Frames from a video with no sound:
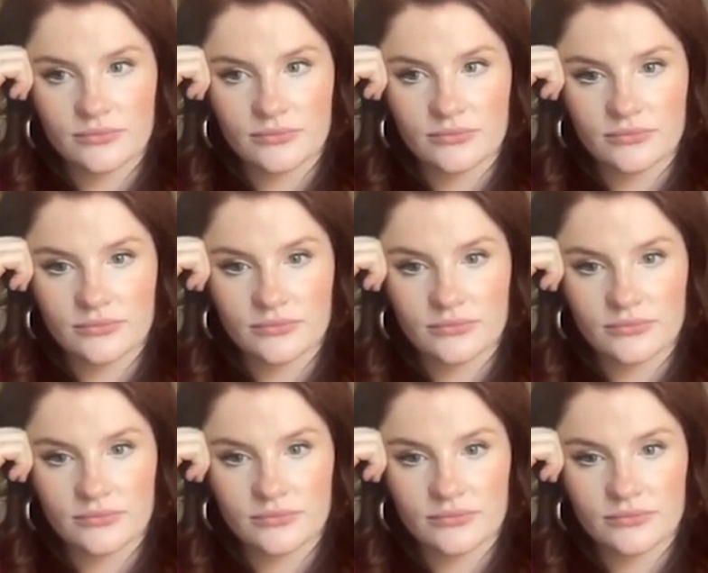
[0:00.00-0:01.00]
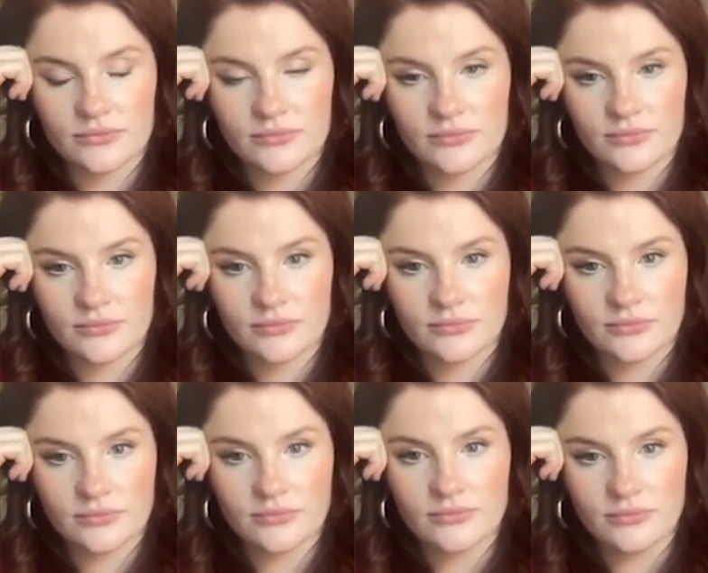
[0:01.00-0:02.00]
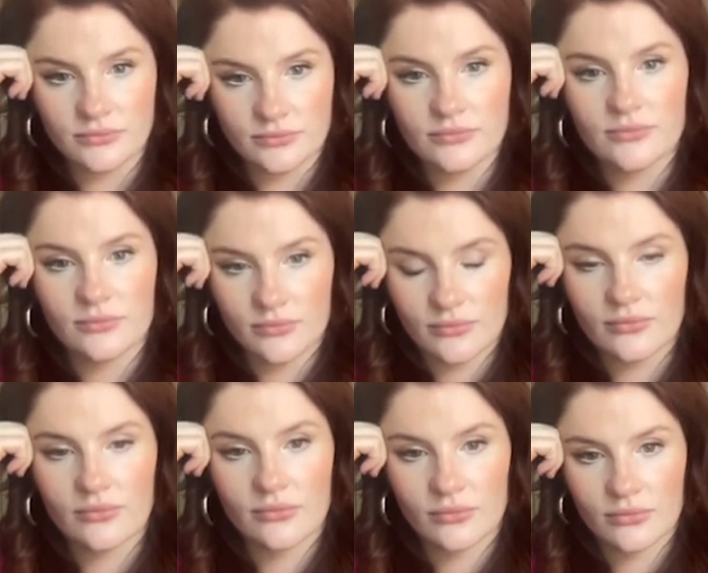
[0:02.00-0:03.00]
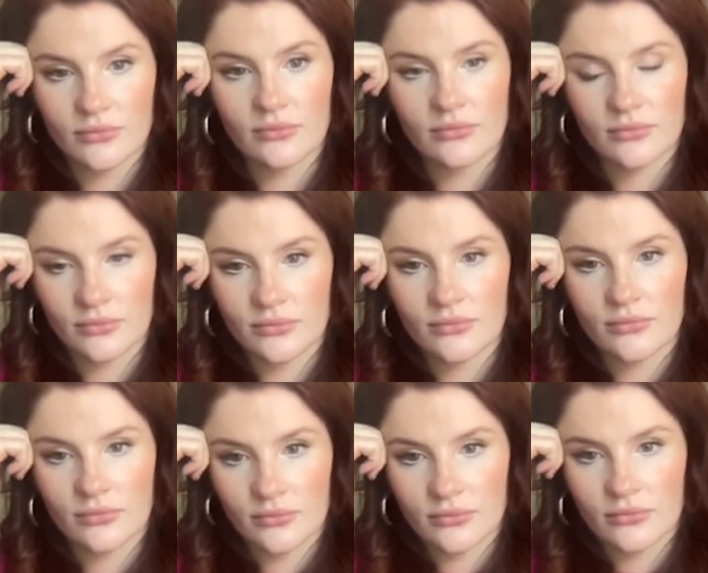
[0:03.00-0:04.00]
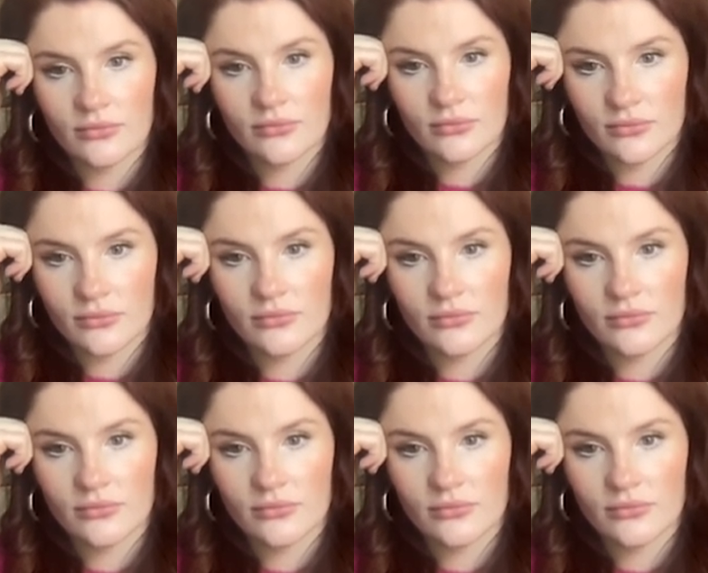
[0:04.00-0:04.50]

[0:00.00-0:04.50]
[no speech]